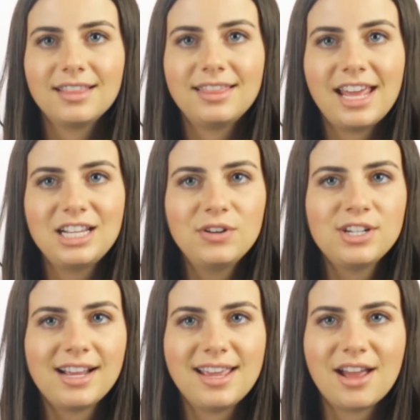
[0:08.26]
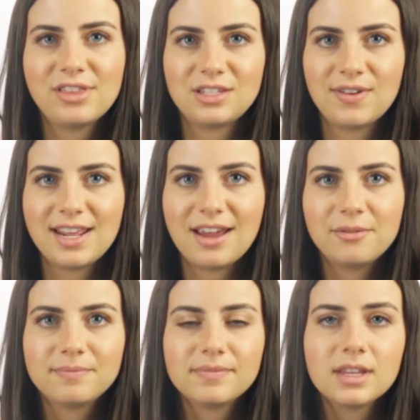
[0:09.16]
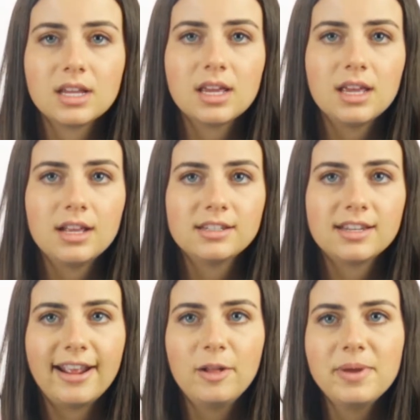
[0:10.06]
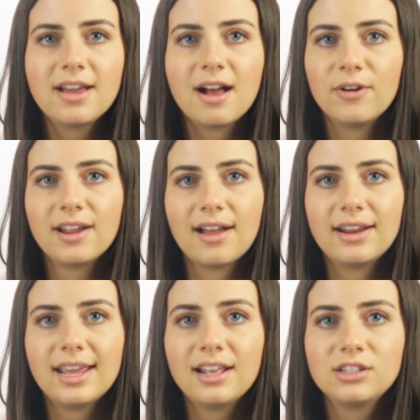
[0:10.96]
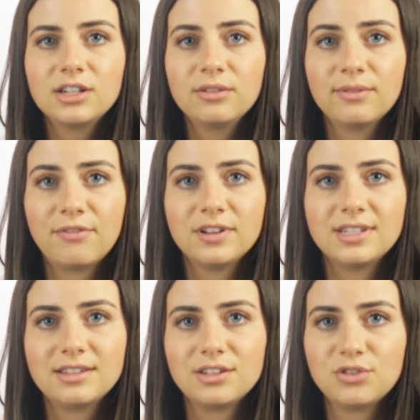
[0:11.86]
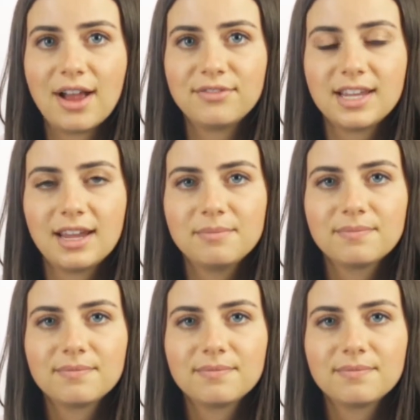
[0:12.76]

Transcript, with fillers: Thanks for checking out this video. Today I'll be covering how to insert references in DraftSight.